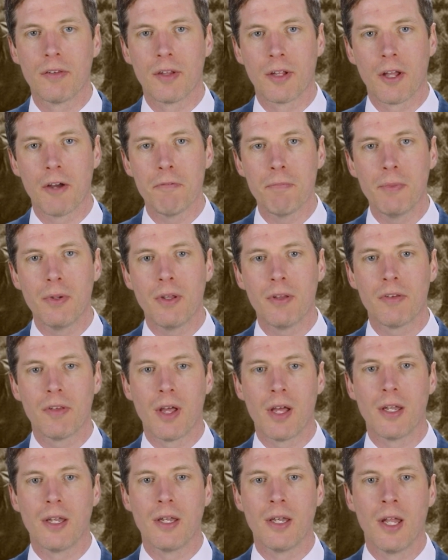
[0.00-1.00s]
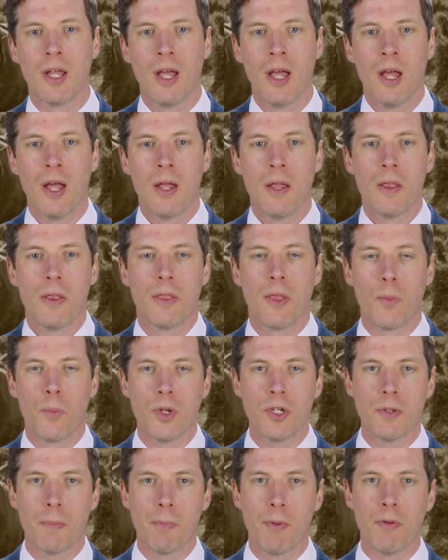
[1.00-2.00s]
the government decided that we
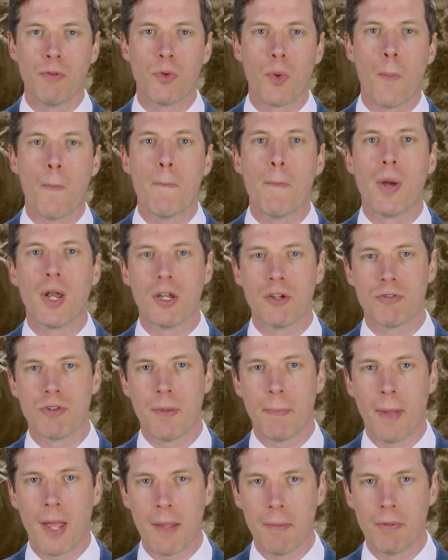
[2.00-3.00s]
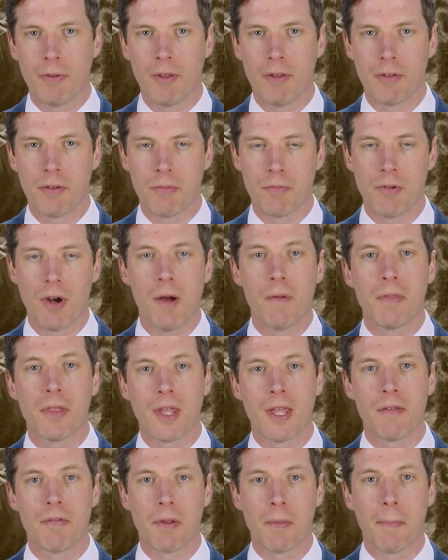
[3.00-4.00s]
should move to a monetary payment system rather than
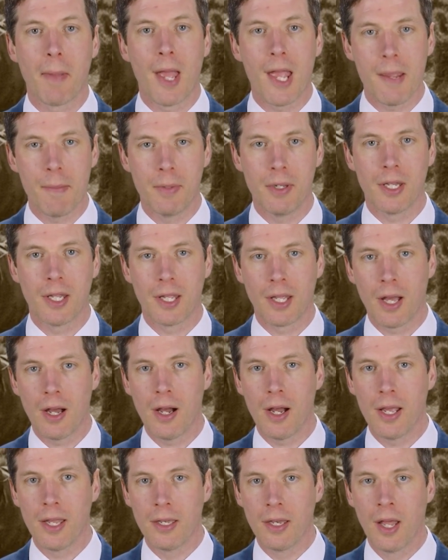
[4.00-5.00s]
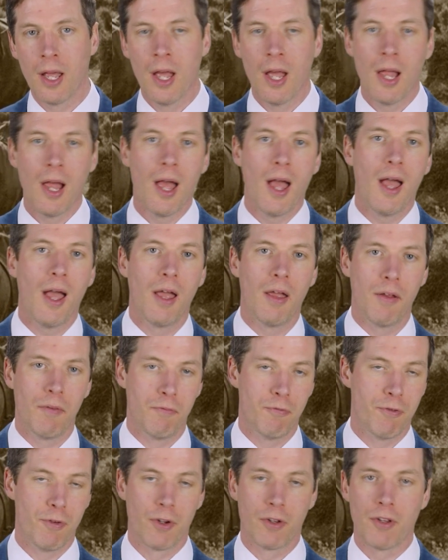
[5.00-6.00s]
giving payment in kind.
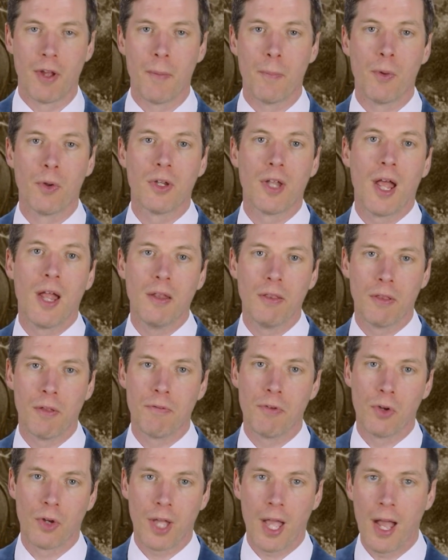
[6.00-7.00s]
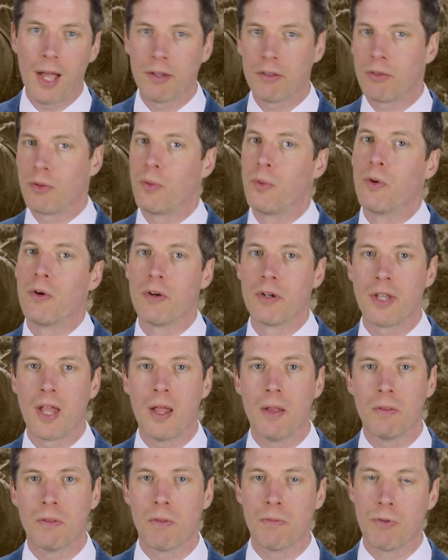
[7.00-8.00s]
For example, a tenth of your cattle or a
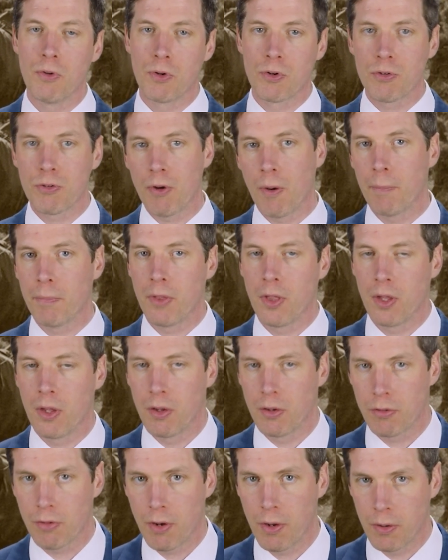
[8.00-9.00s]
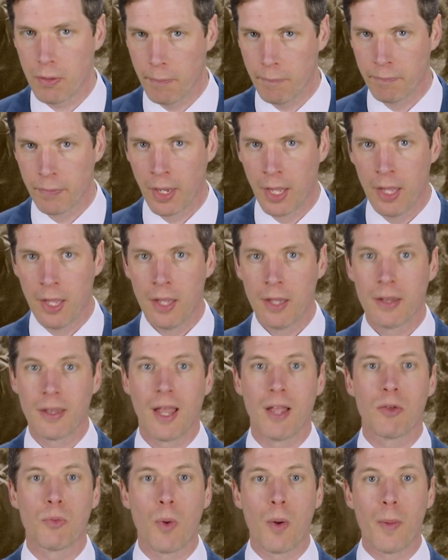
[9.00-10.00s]
tenth of your crop that you'd grown.
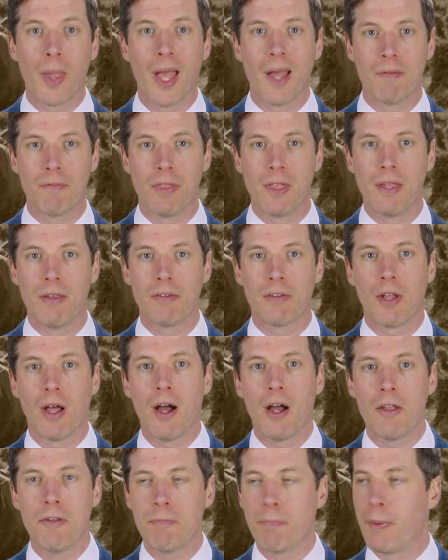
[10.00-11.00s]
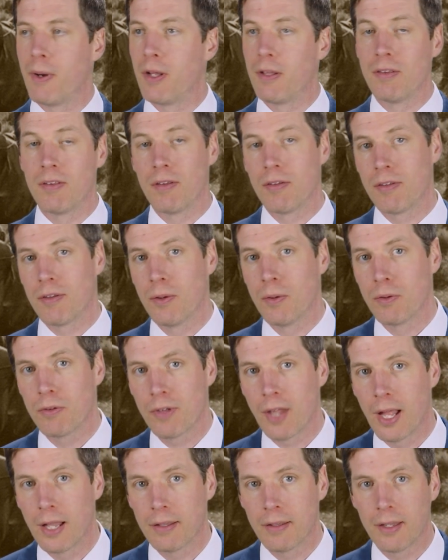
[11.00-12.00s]
That's why we have these tithe barns that still
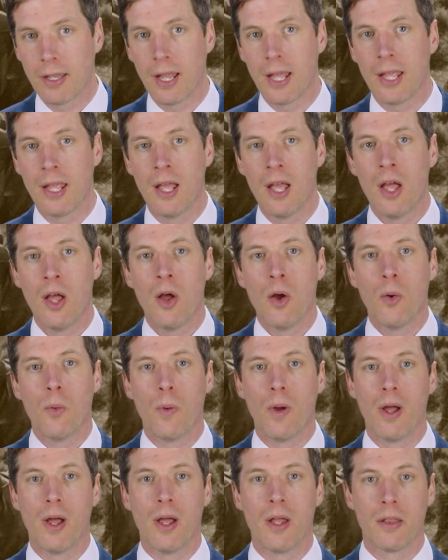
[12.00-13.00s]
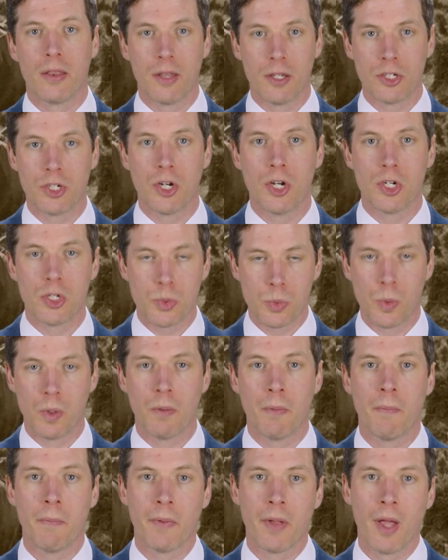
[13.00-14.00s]
stand today, where the church would